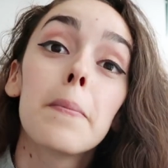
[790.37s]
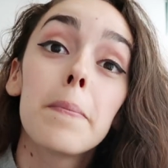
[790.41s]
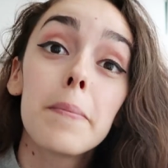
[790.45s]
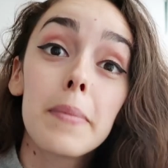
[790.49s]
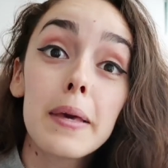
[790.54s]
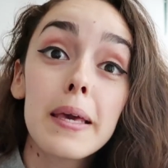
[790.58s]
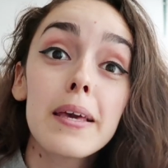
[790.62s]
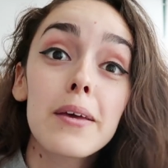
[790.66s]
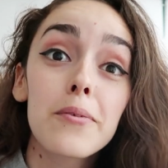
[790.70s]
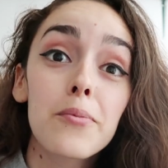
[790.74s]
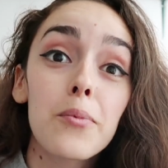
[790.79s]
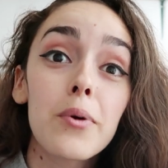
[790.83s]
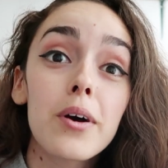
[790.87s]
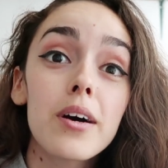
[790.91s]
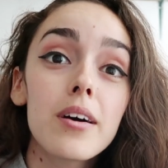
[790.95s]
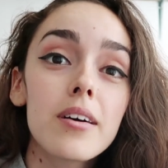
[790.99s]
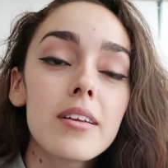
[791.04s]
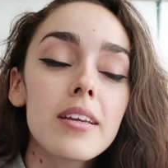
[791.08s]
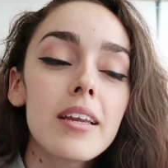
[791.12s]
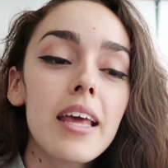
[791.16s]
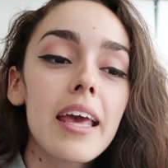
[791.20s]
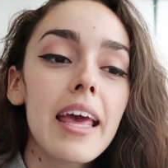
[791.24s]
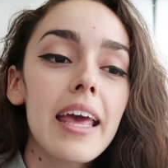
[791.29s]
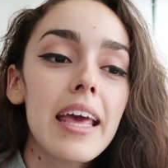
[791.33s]
be in
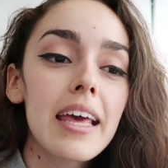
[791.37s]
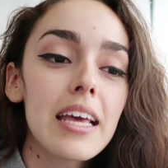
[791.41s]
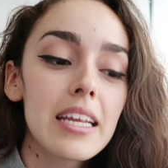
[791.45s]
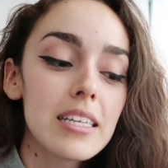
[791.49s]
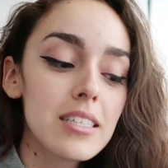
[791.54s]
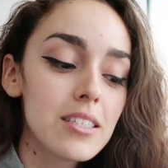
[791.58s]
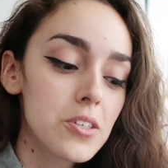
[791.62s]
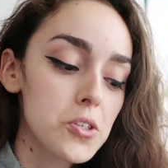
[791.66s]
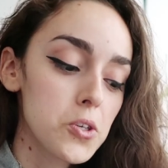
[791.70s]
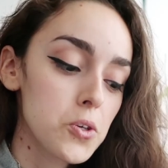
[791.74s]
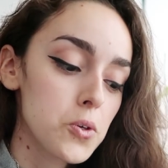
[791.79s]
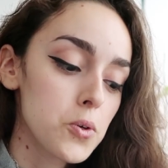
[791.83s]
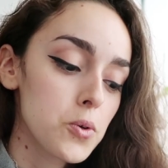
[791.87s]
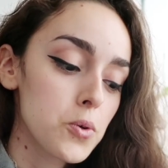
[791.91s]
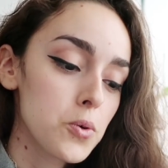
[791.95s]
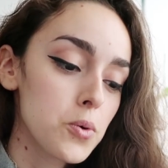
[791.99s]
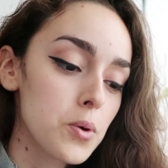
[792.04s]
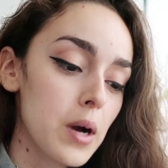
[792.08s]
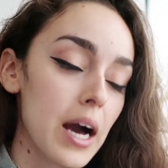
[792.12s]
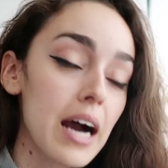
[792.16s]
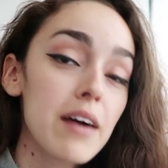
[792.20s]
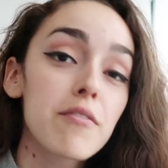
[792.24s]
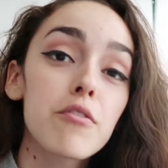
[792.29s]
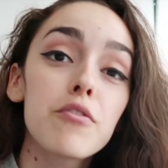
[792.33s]
one and to
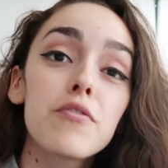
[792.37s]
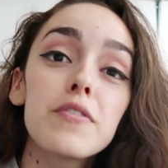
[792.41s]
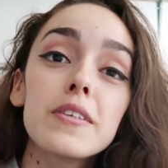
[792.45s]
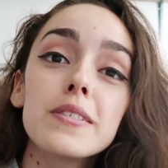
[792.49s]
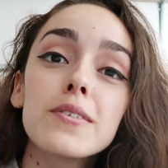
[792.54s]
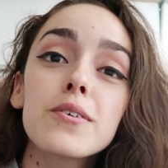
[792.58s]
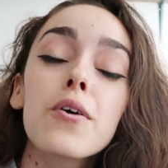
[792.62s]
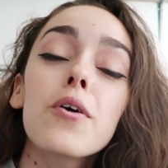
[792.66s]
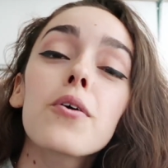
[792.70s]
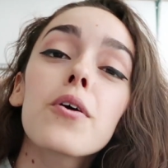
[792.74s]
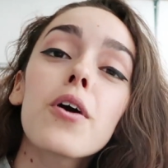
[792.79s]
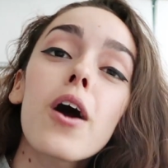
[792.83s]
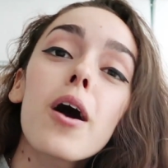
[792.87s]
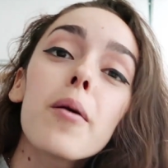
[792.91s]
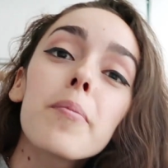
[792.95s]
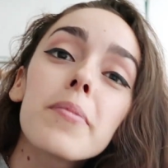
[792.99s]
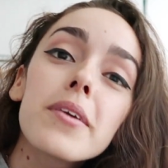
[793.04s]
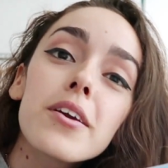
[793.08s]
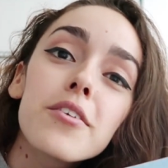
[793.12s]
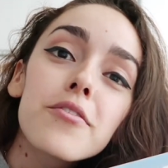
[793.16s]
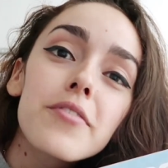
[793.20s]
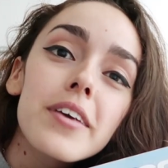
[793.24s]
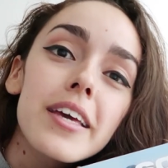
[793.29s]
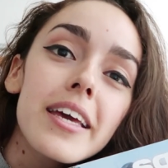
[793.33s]
have a physical
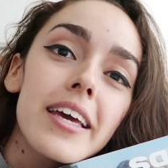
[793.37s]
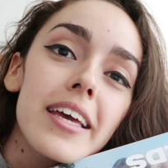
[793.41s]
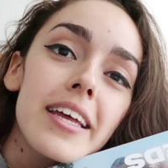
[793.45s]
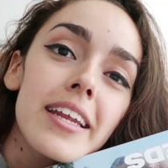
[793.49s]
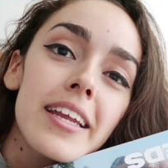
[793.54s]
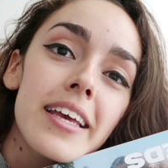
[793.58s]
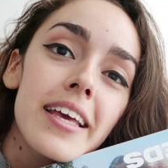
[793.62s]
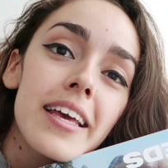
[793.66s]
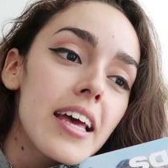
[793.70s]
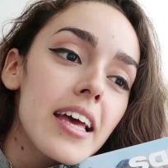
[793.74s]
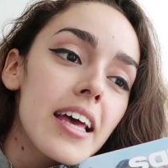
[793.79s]
copy of it.